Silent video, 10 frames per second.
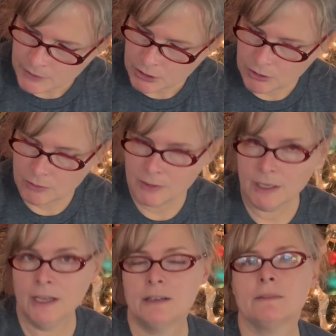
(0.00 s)
All
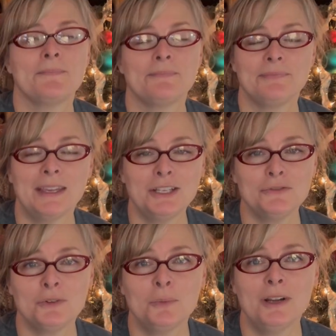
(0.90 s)
right. Thanks
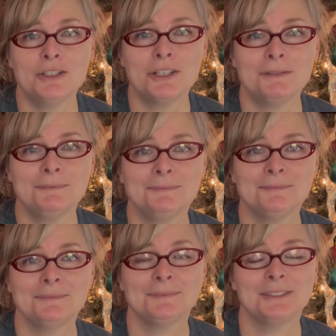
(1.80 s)
for watching.
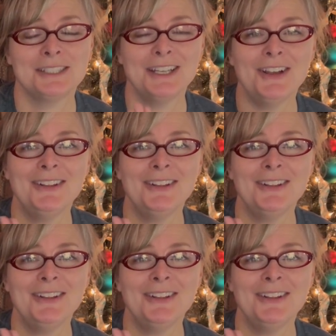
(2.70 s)
We'll see y'all